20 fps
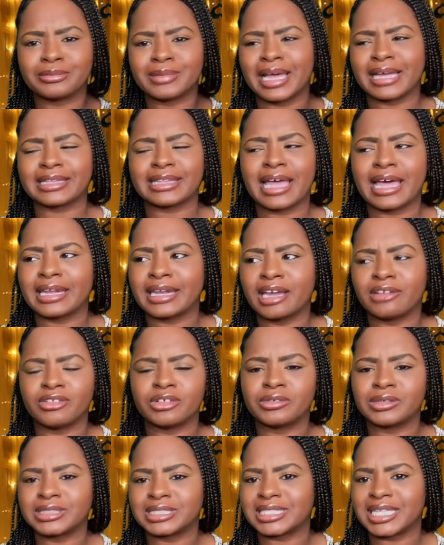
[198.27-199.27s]
Like that never
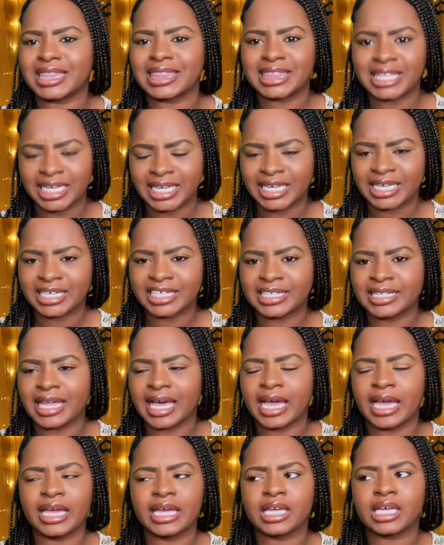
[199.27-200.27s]
was a thing.
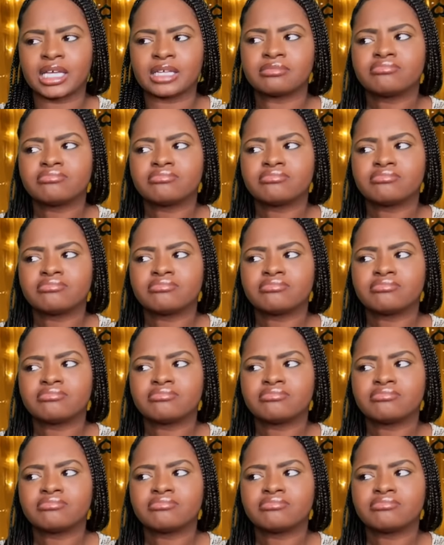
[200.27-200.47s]
Like,